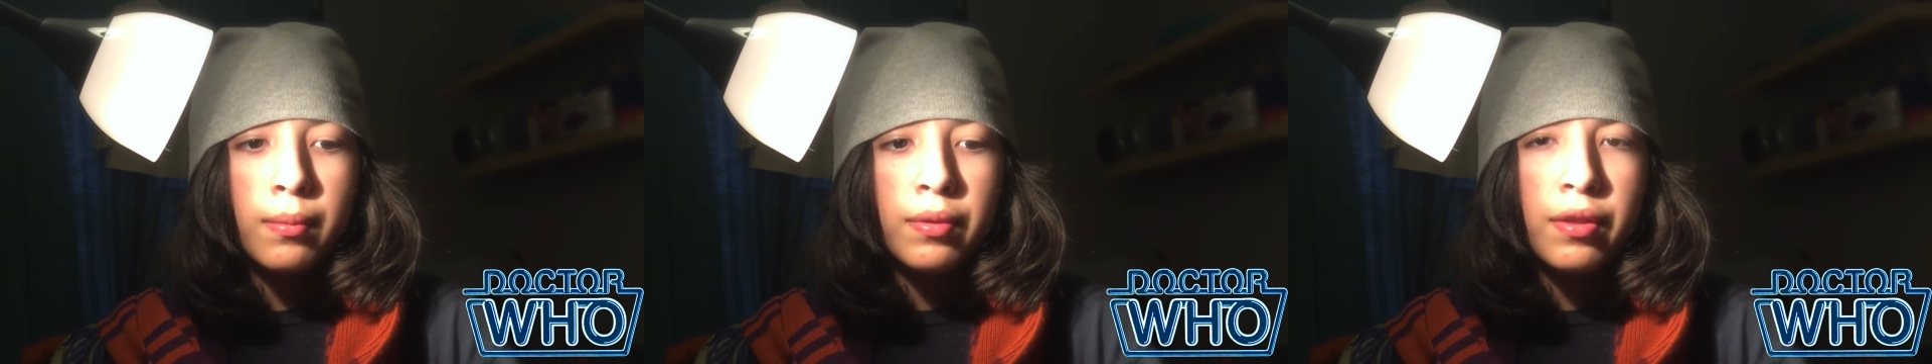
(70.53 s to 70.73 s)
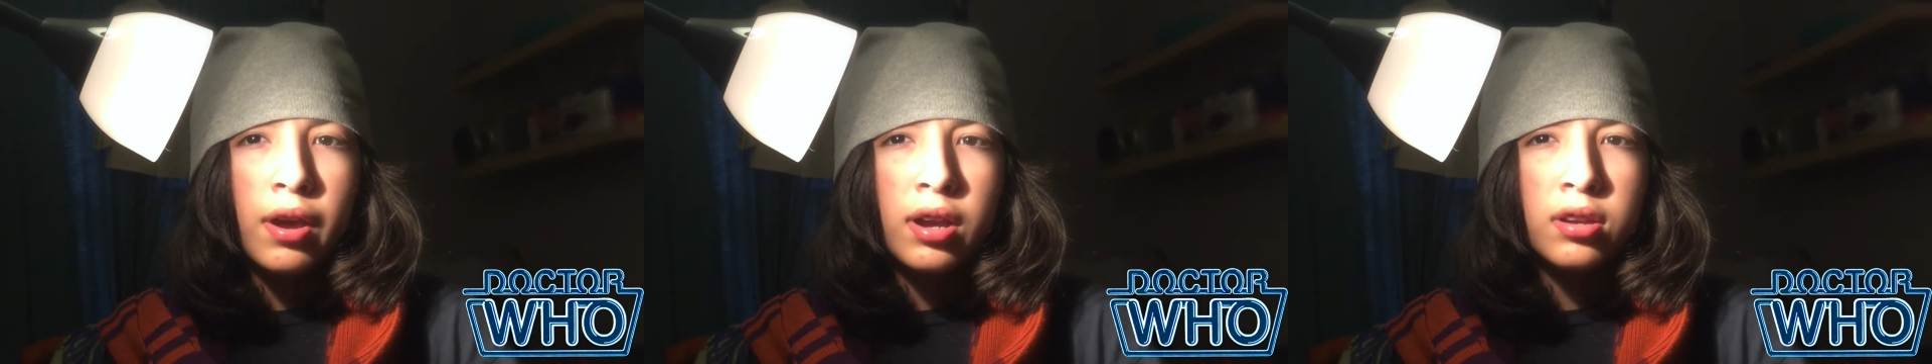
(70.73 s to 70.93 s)

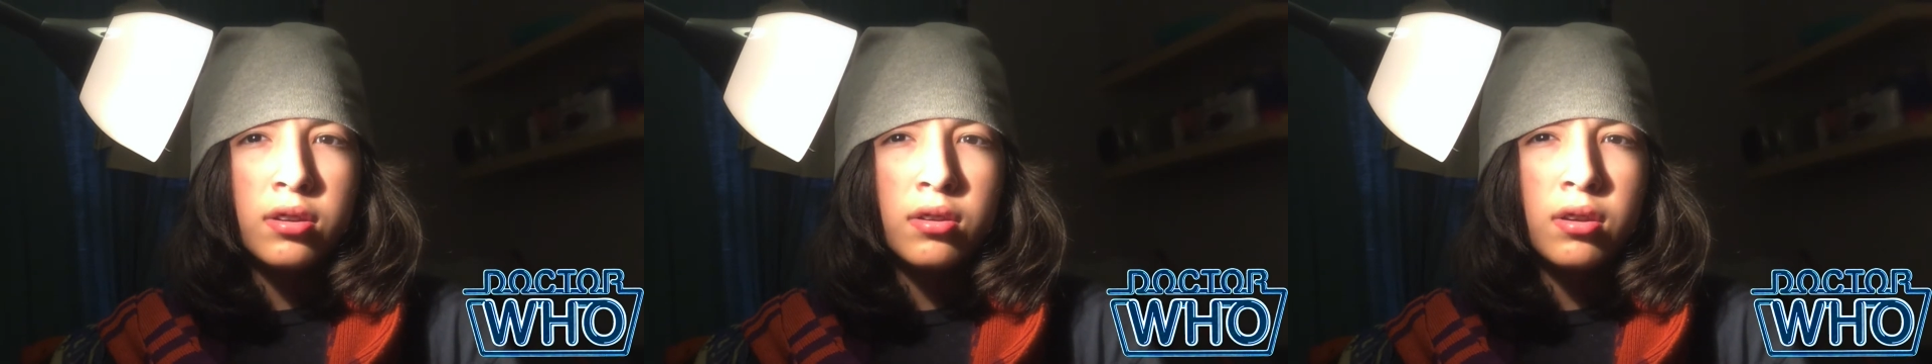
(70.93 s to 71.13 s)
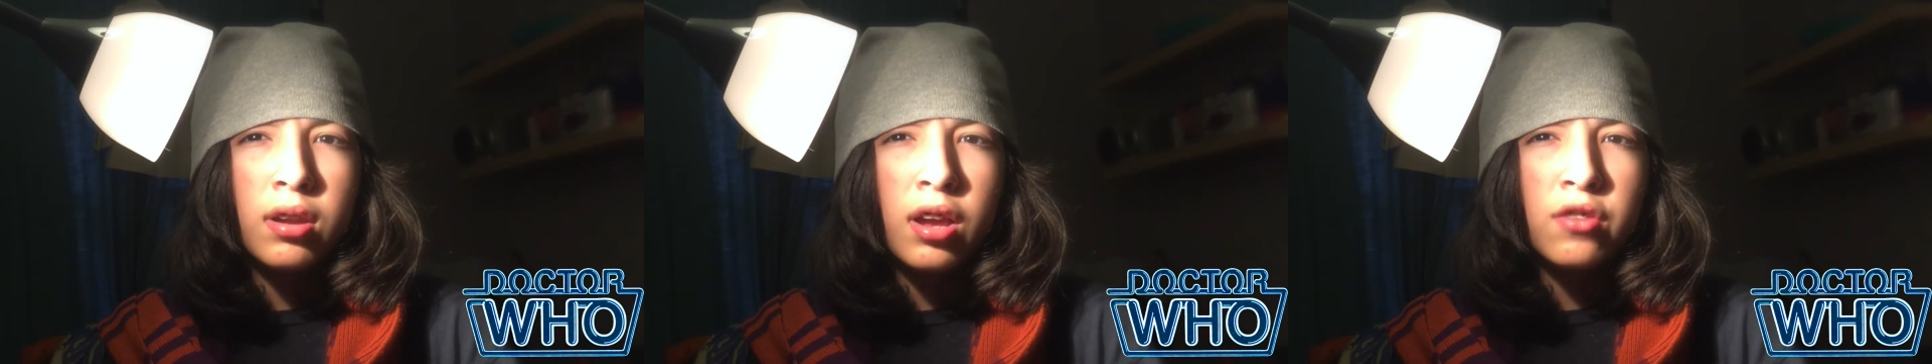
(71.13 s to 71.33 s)
Doctor
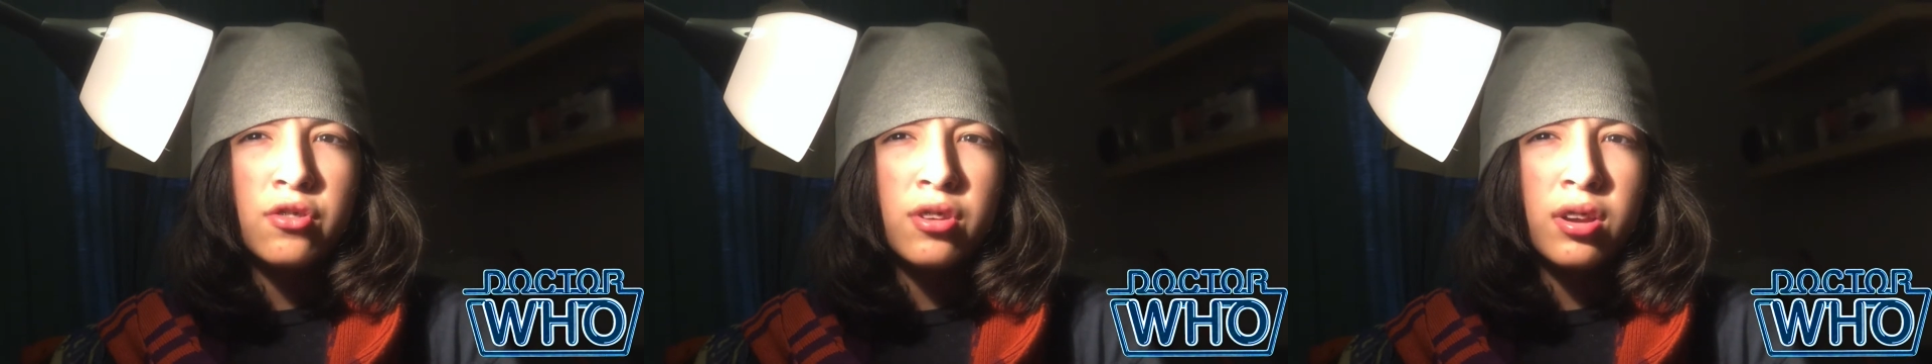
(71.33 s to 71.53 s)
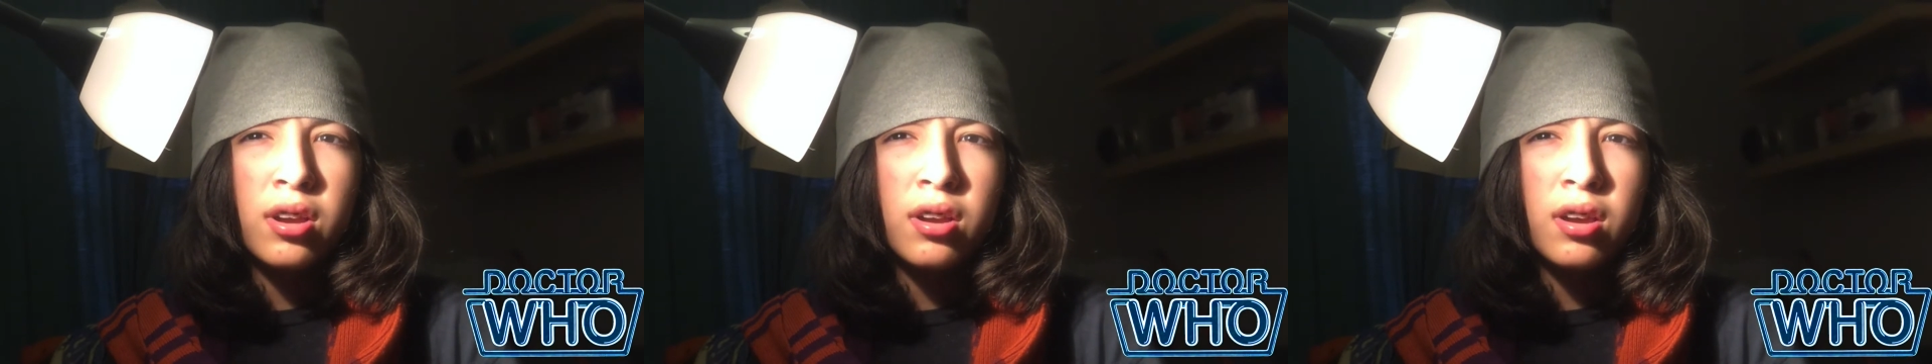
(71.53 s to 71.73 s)
and
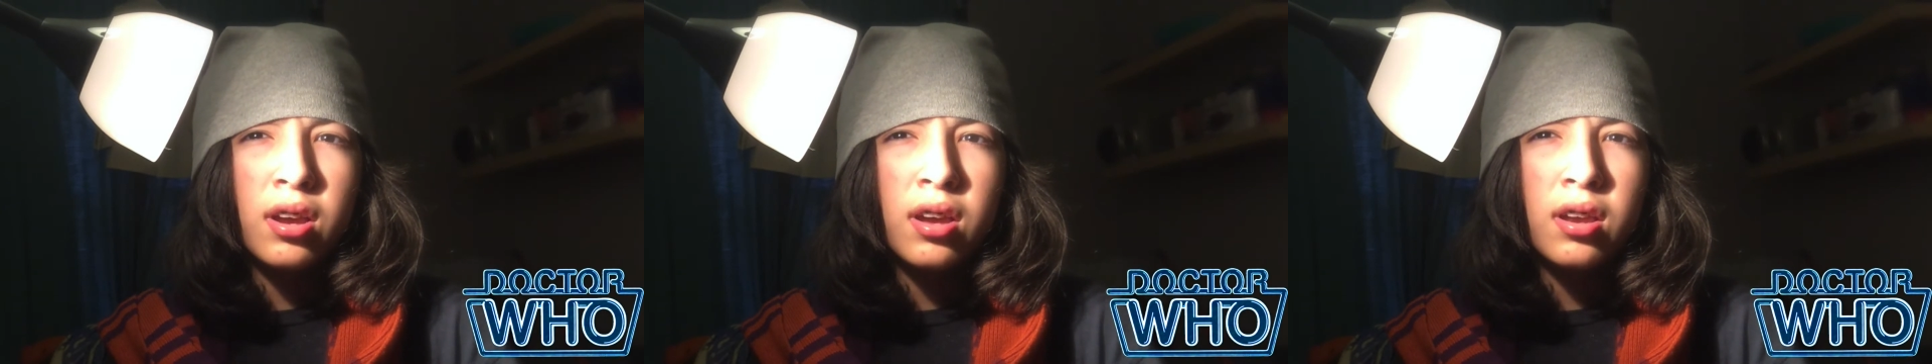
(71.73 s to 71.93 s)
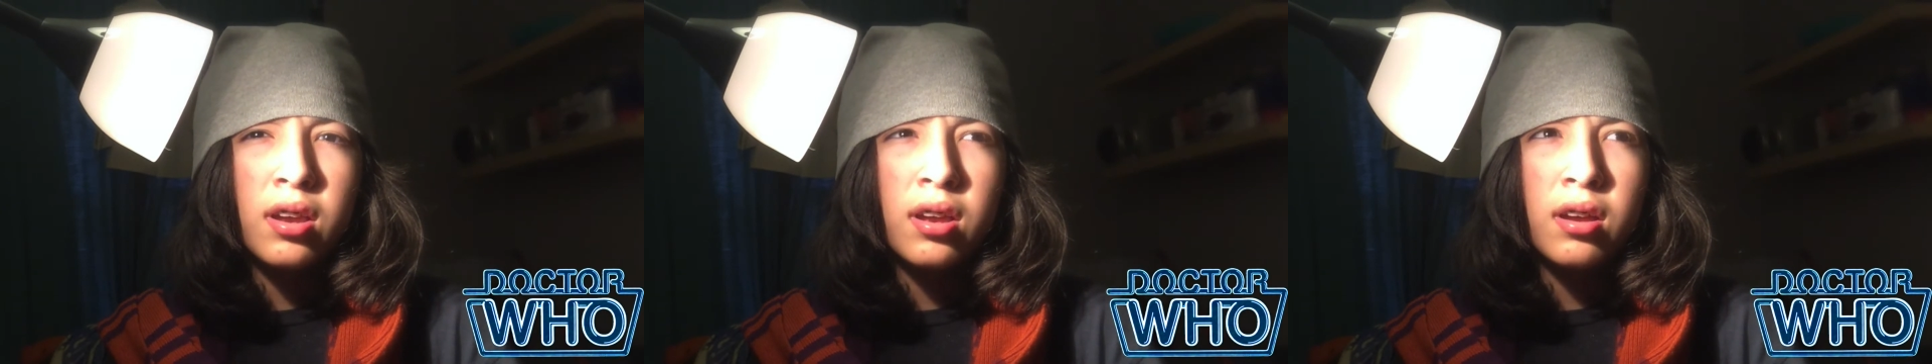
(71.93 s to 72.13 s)
Adric are
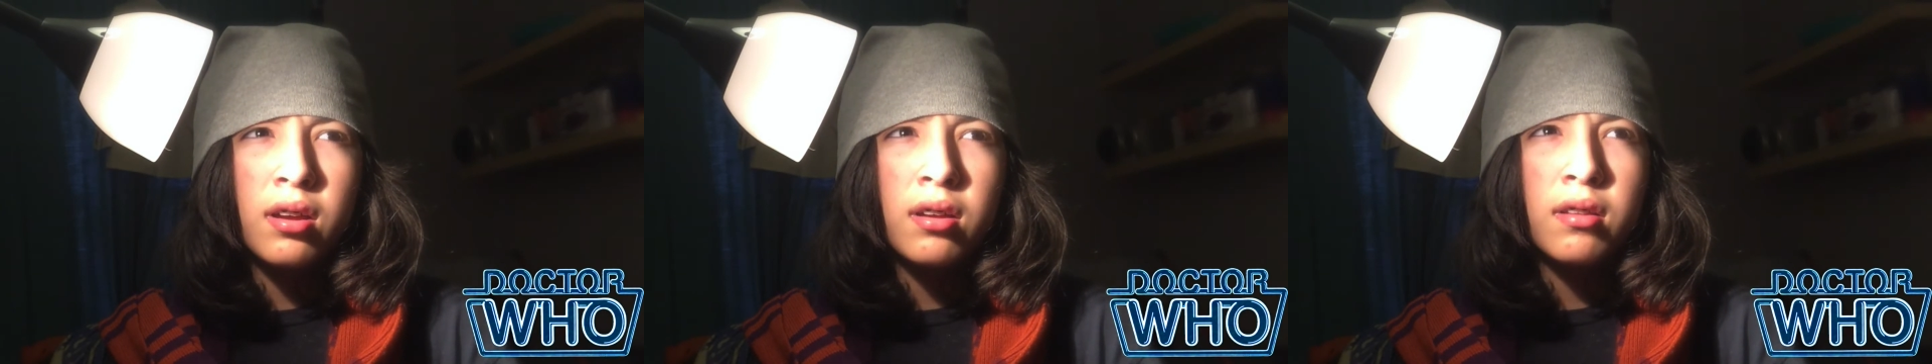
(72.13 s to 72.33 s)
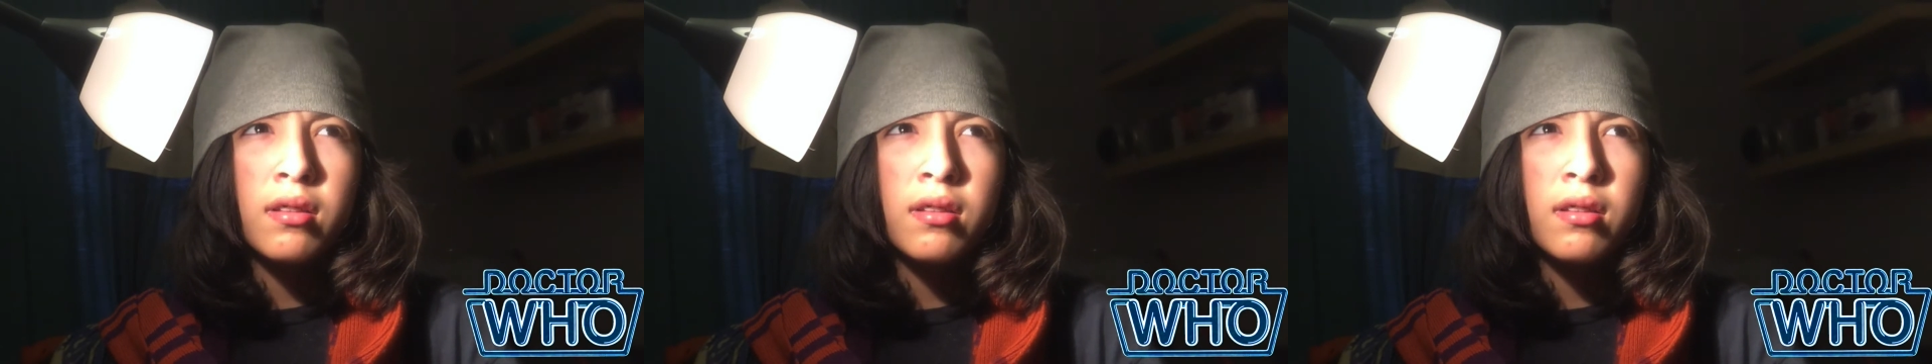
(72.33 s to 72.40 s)
kind of,